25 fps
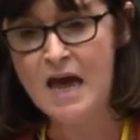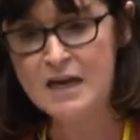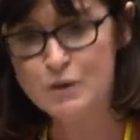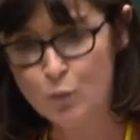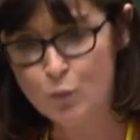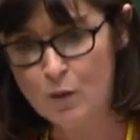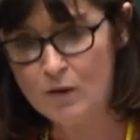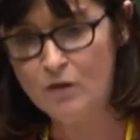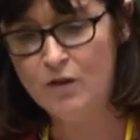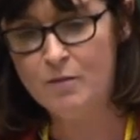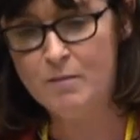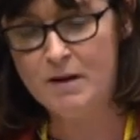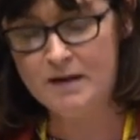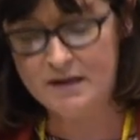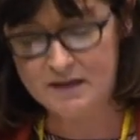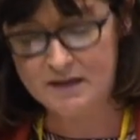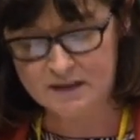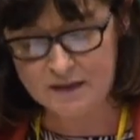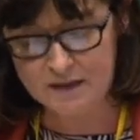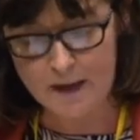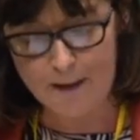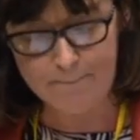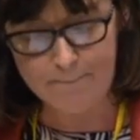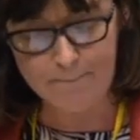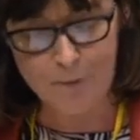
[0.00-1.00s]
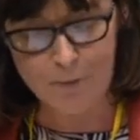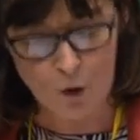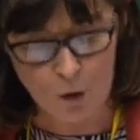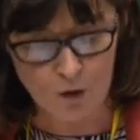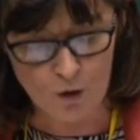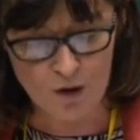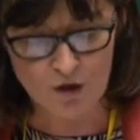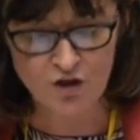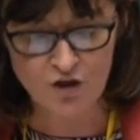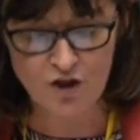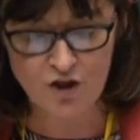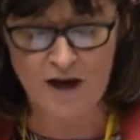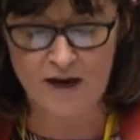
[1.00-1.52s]
And will the Minister
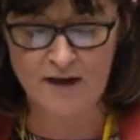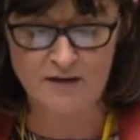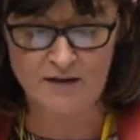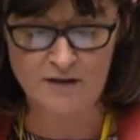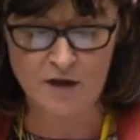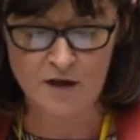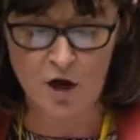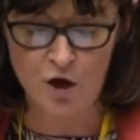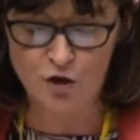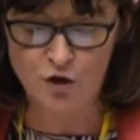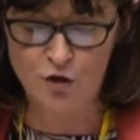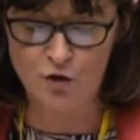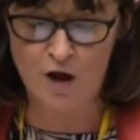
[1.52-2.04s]
apologise